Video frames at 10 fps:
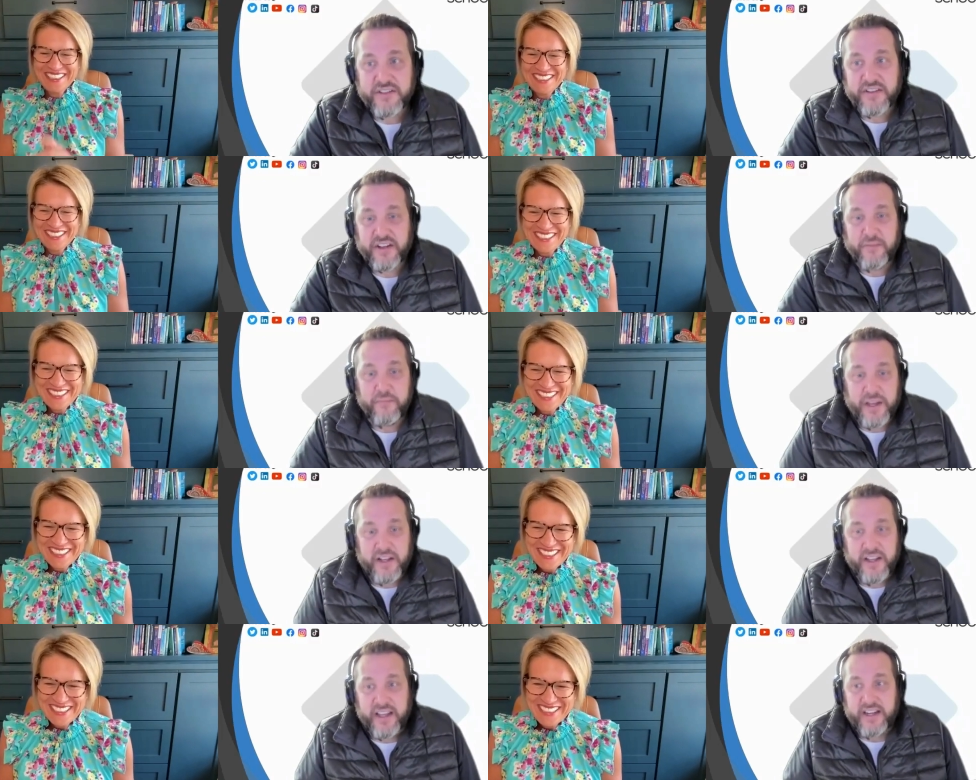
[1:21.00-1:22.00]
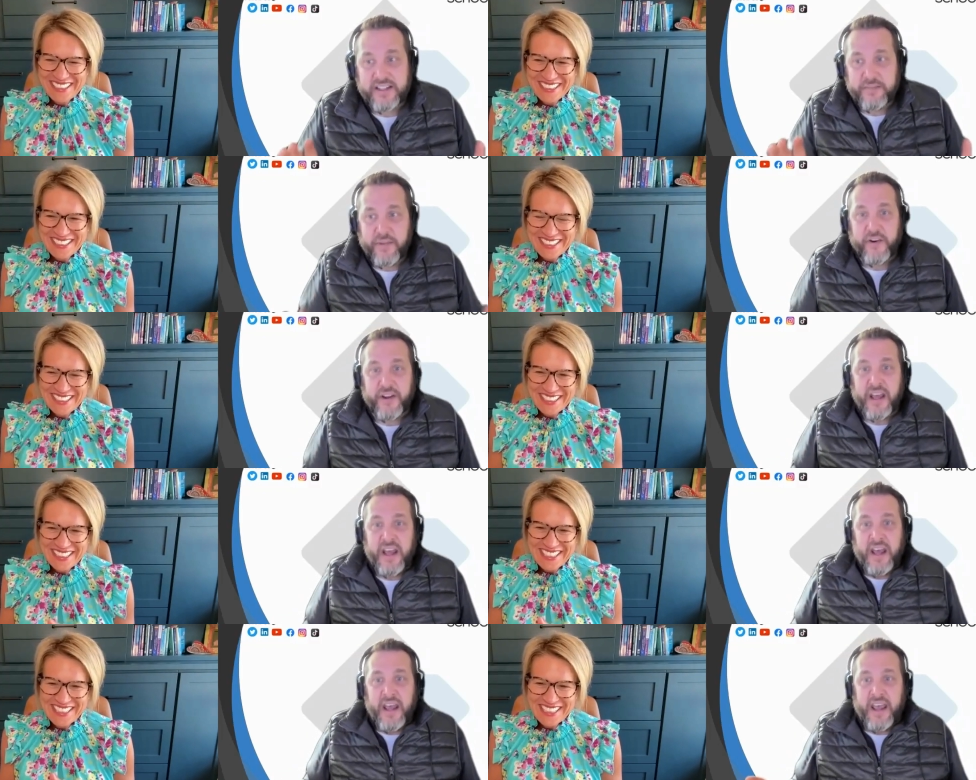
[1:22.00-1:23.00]
Speaker 1: is a uh, compelling and inspiring.
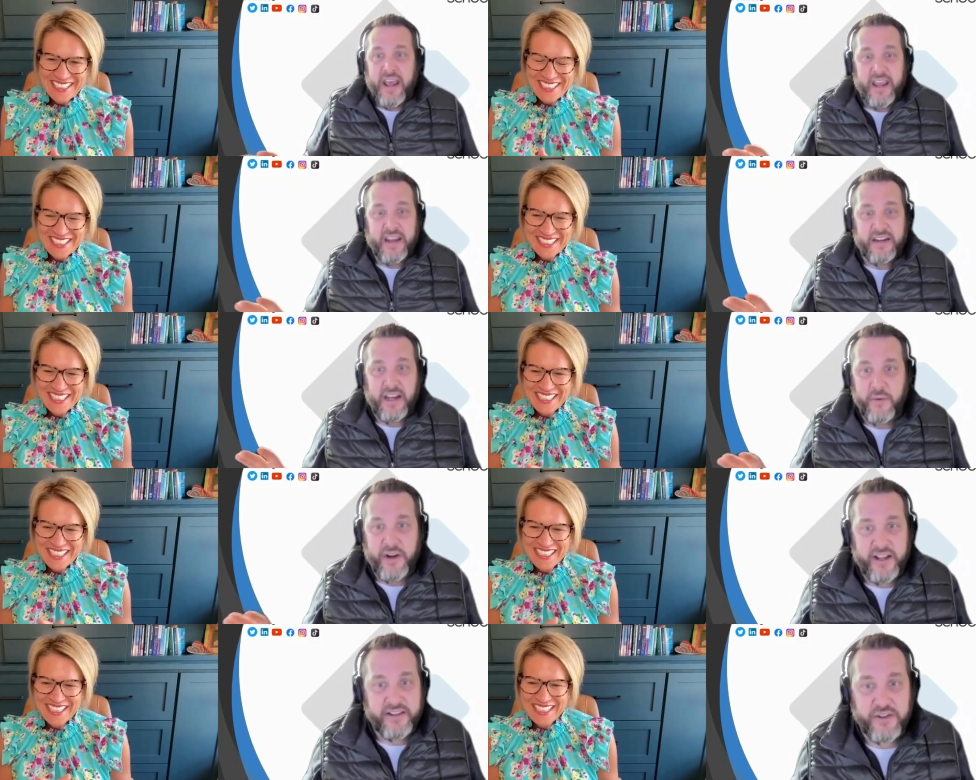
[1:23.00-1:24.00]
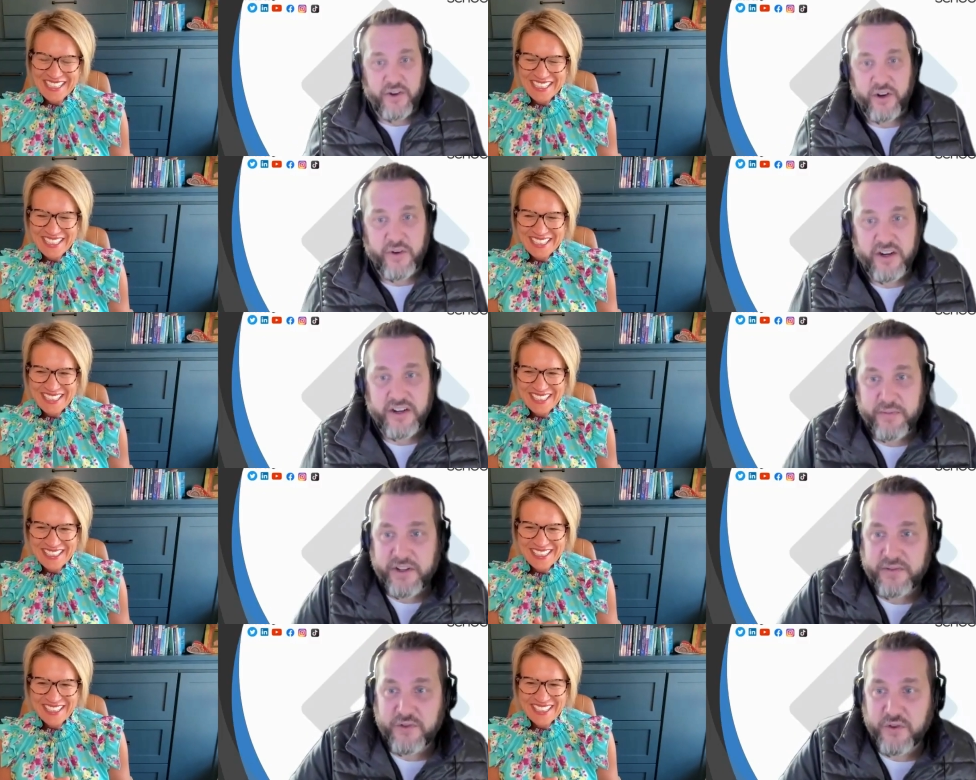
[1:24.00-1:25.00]
And I want to ask you, are you ready to spread
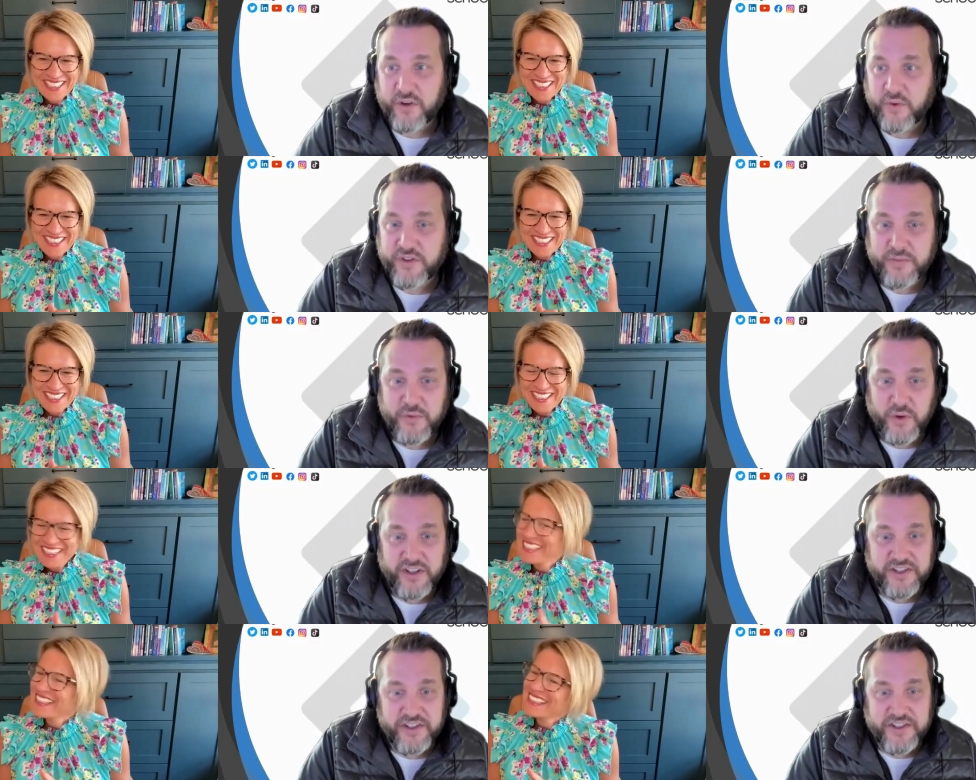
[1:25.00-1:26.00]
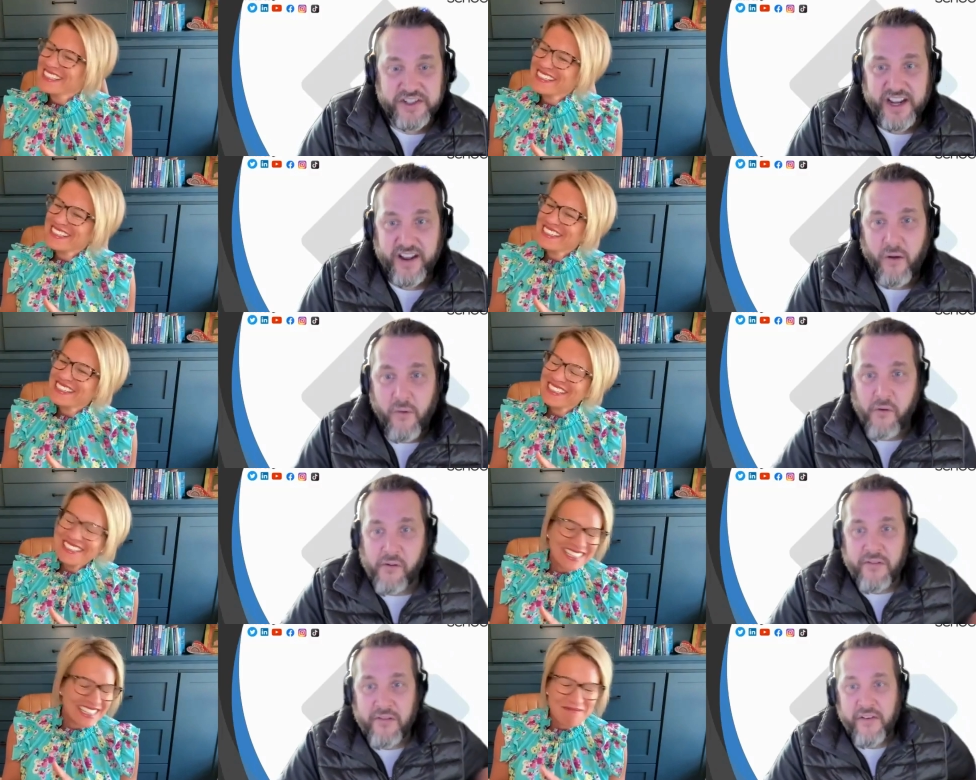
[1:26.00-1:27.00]
some joy and wisdom to our listeners today?
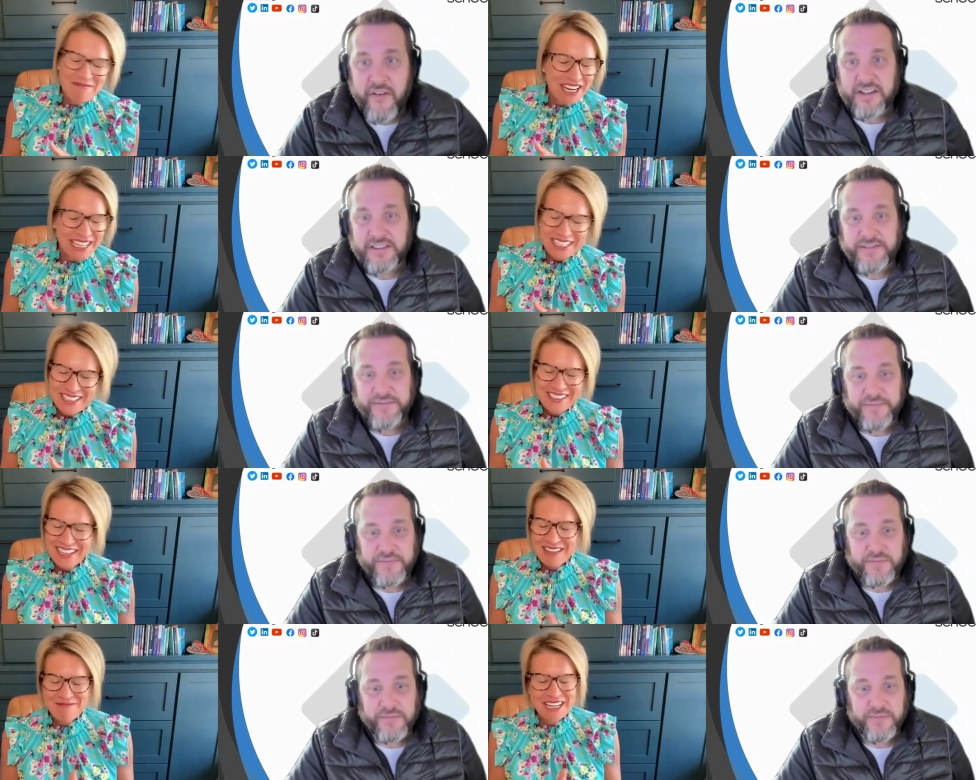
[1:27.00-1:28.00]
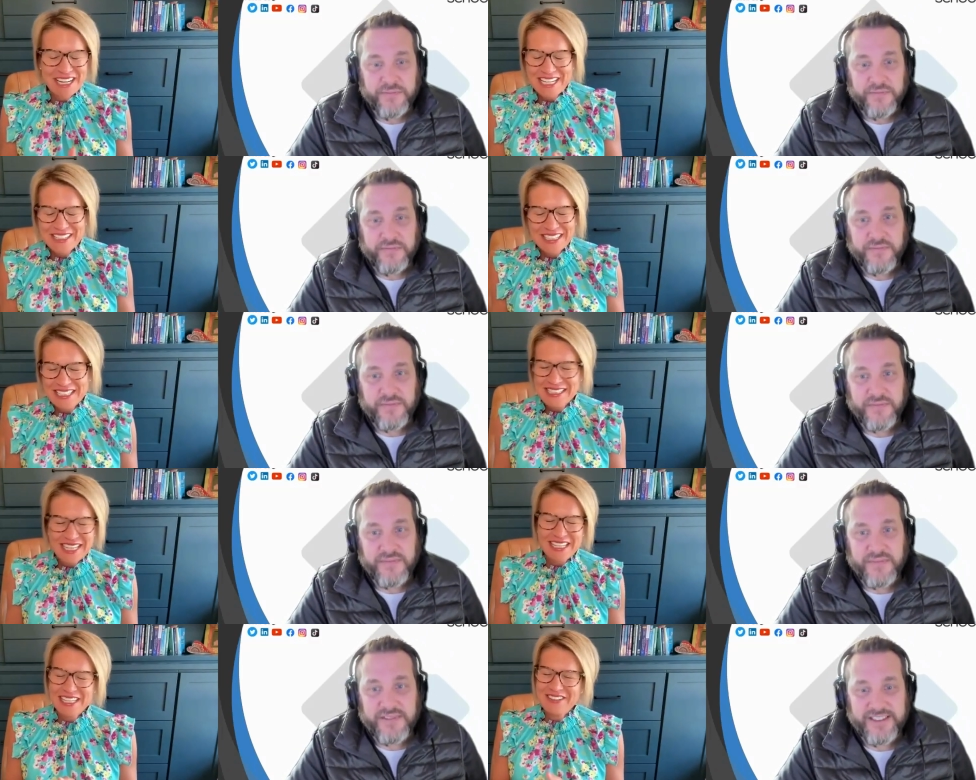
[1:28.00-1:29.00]
Speaker 2: I am ready. I'm ready, Eric. It's
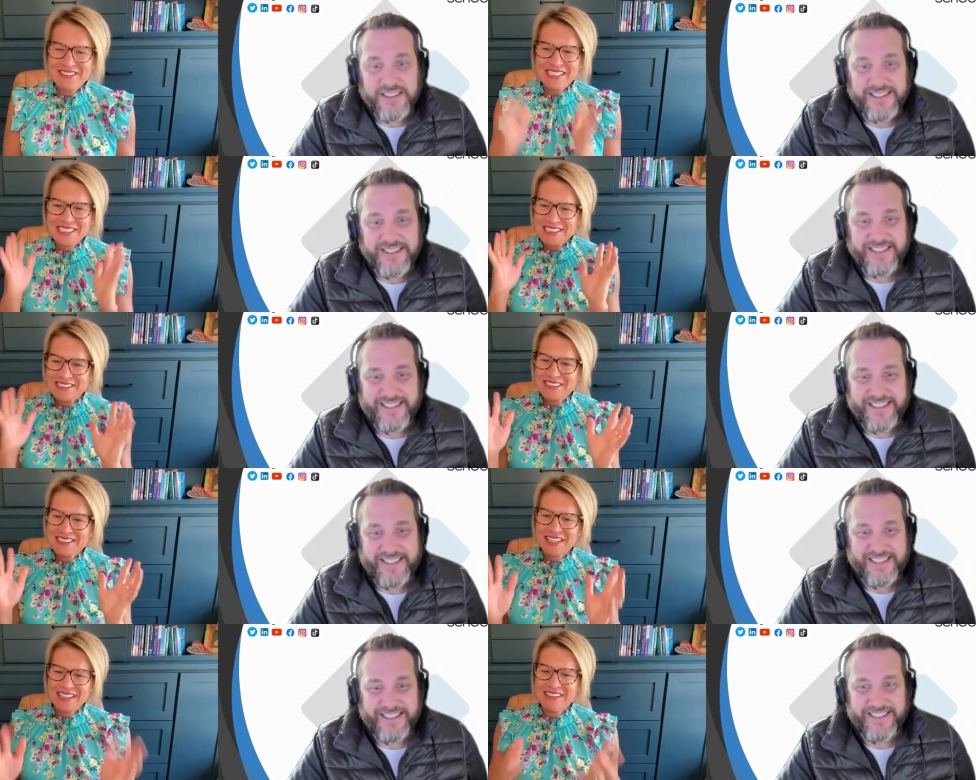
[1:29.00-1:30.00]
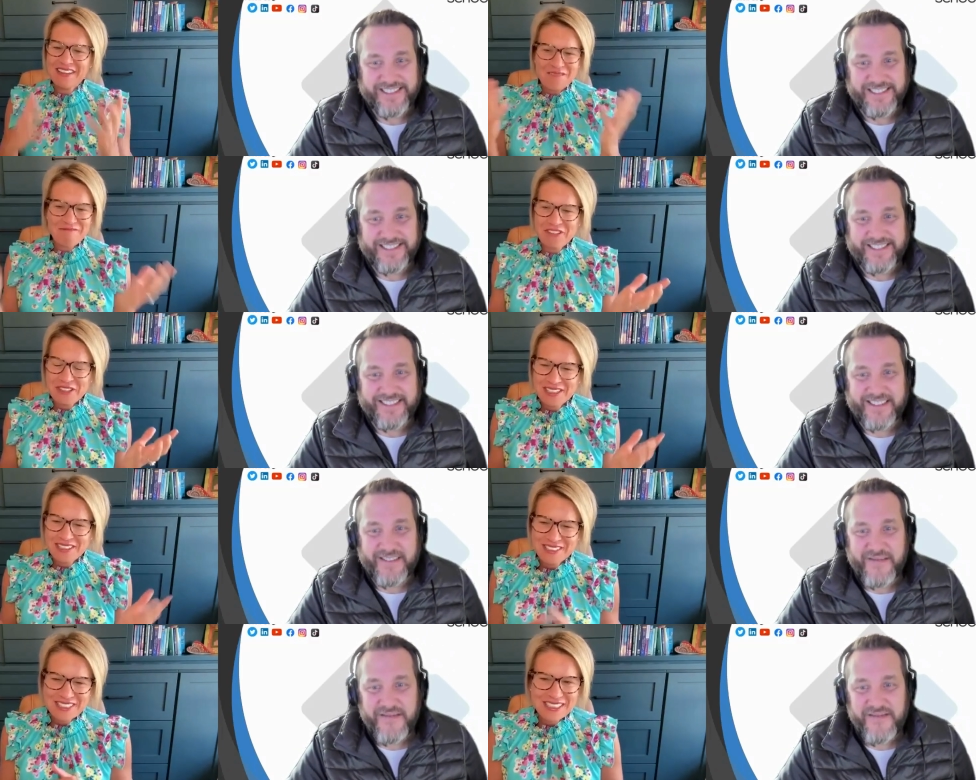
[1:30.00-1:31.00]
80 degrees here, sunny. I'm feeling good.